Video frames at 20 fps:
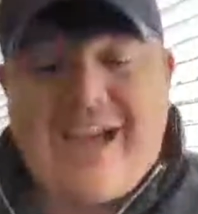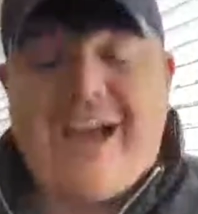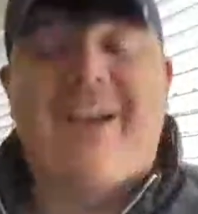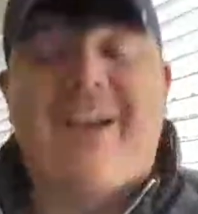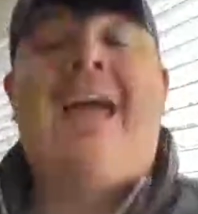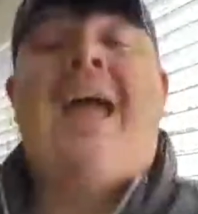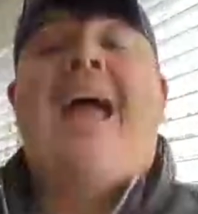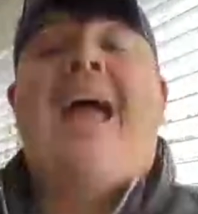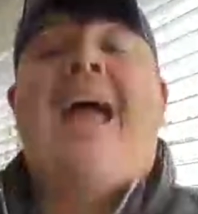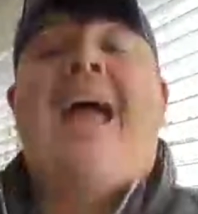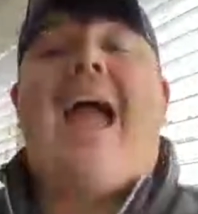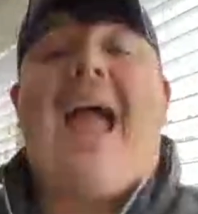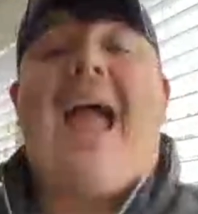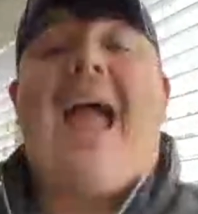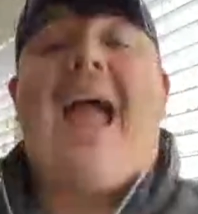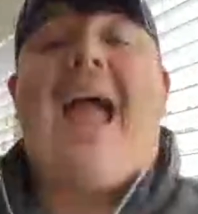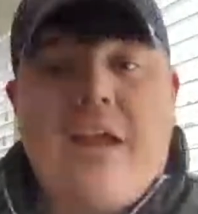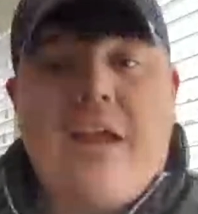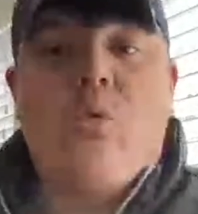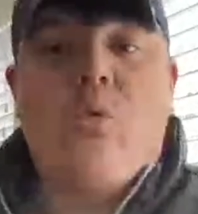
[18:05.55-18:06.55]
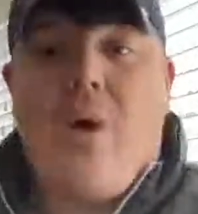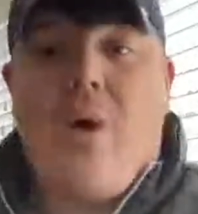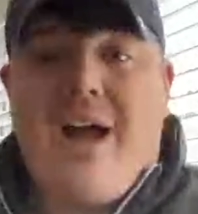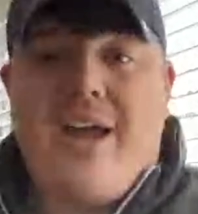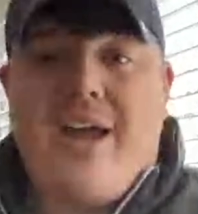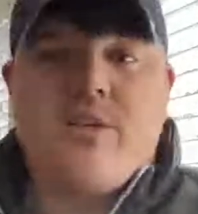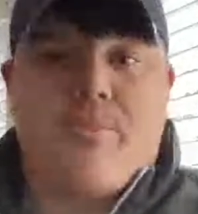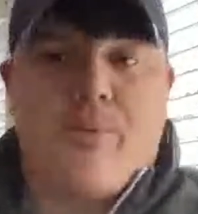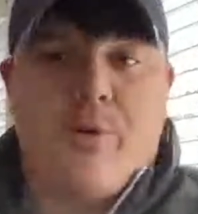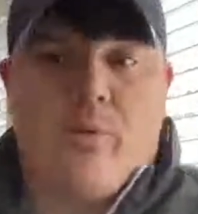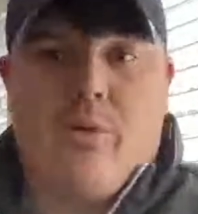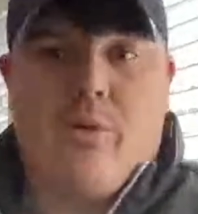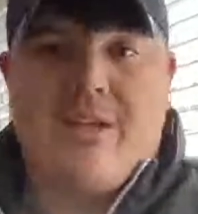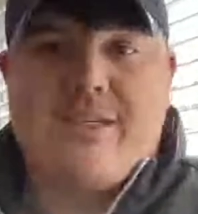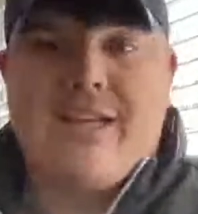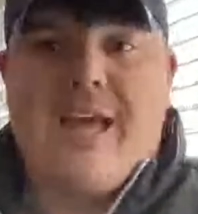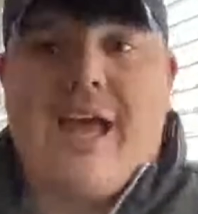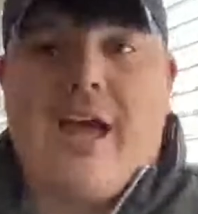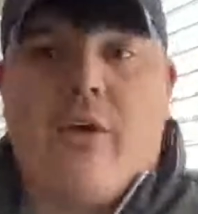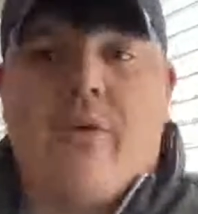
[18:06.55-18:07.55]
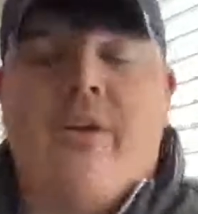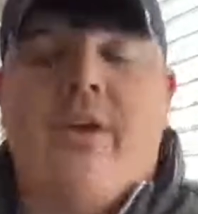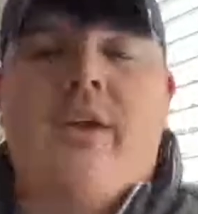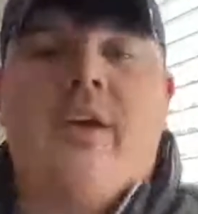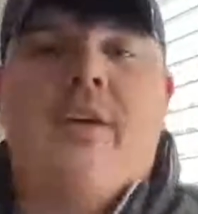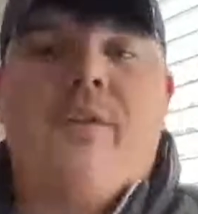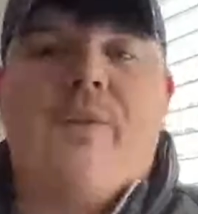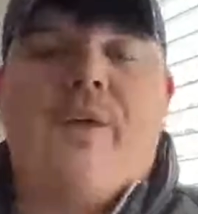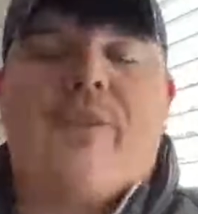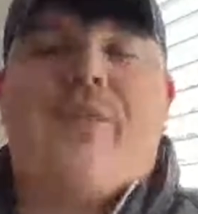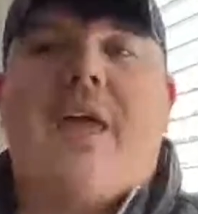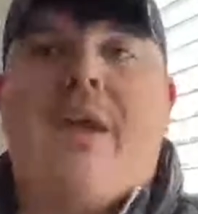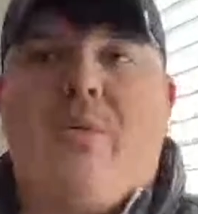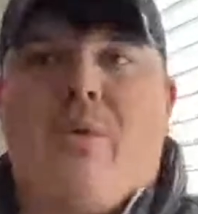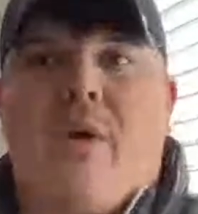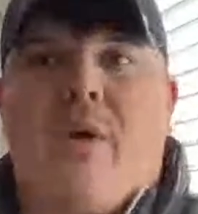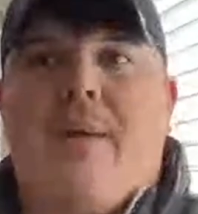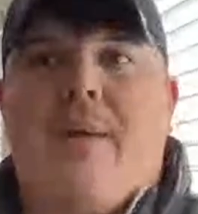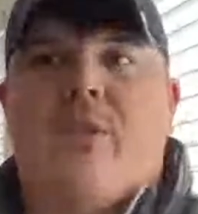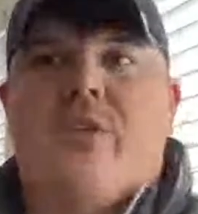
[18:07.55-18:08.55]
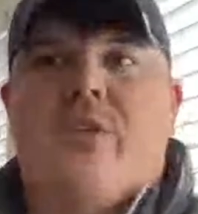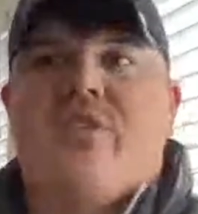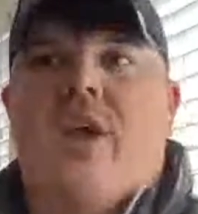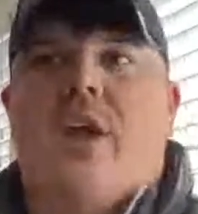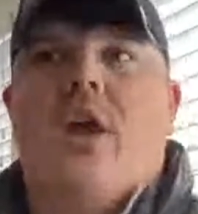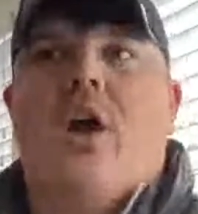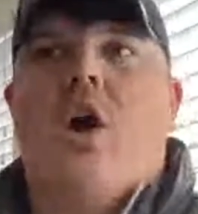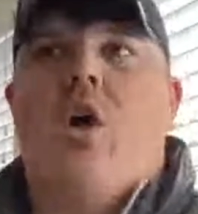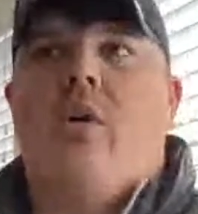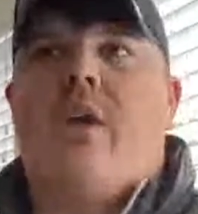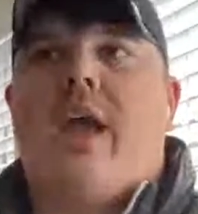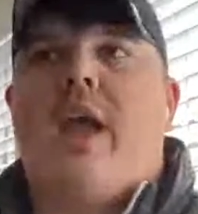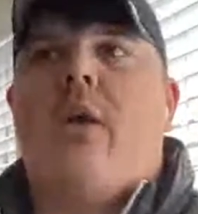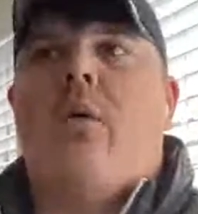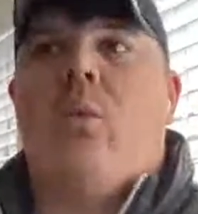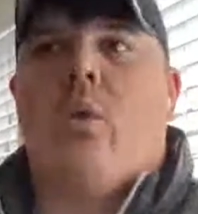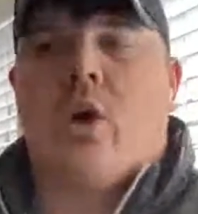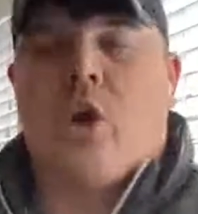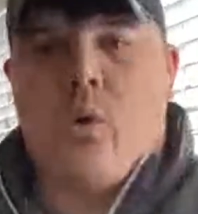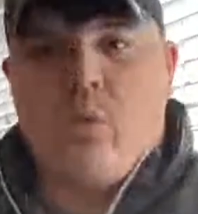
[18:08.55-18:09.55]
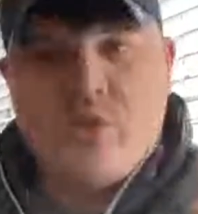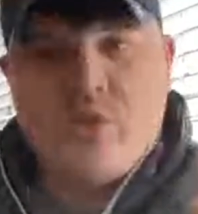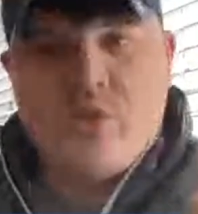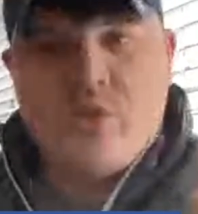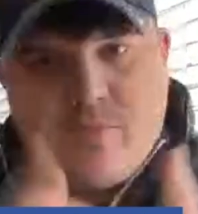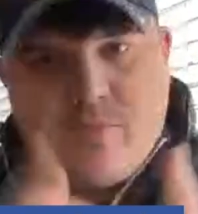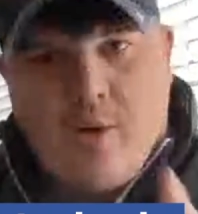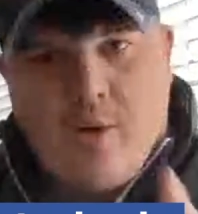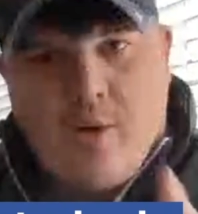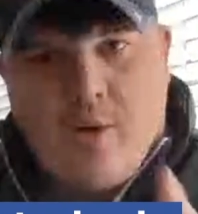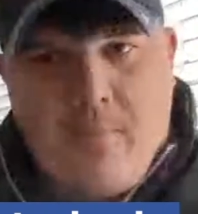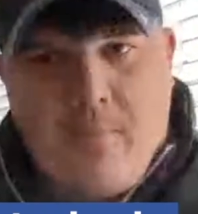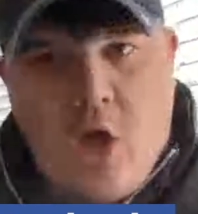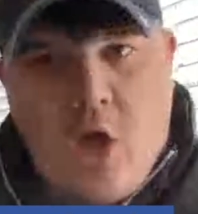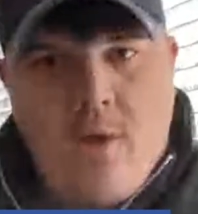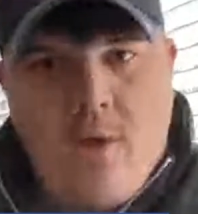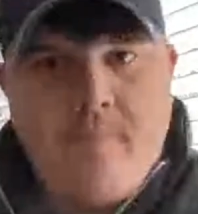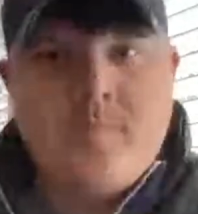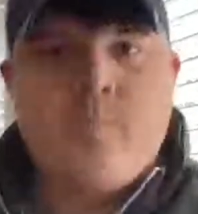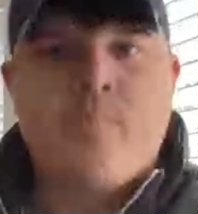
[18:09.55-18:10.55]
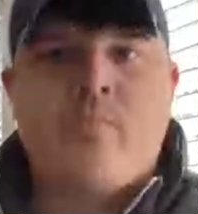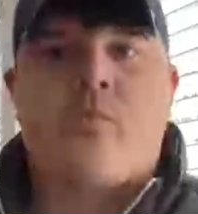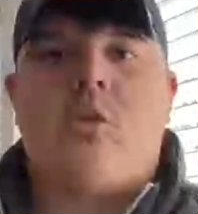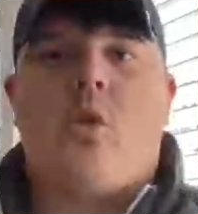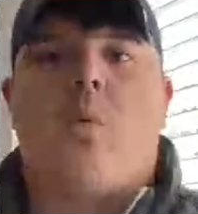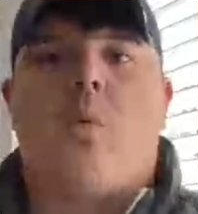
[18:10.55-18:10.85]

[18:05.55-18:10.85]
went down and Wiseman went down that they were able to say, okay, we're going small ball,